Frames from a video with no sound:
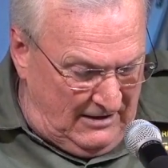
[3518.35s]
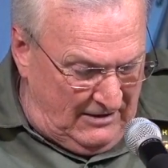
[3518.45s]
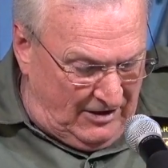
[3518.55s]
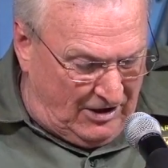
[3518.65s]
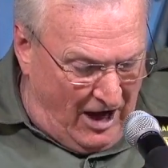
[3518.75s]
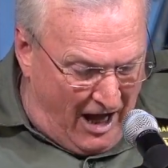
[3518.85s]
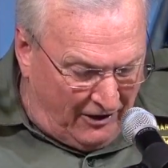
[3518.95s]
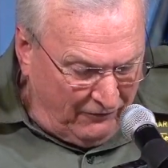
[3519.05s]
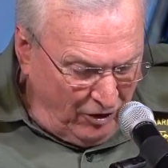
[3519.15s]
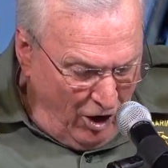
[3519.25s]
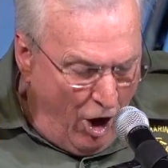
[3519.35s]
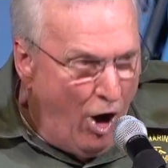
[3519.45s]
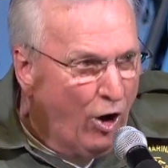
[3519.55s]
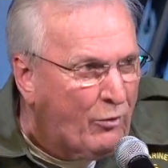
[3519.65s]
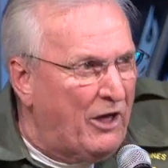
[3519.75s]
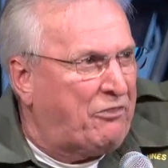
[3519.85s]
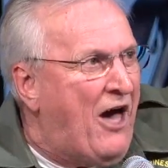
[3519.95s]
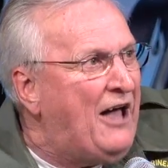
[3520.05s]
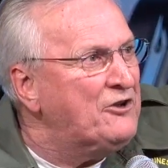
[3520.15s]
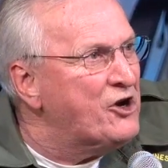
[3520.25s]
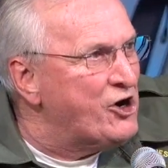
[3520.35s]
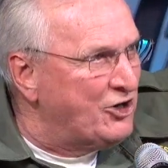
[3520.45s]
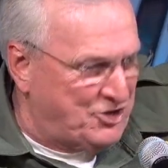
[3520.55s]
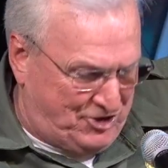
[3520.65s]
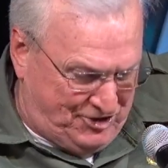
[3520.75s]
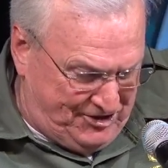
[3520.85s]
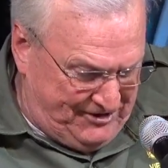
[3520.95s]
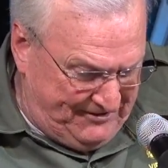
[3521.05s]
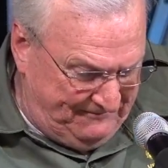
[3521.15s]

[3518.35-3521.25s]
The God of glory thunders.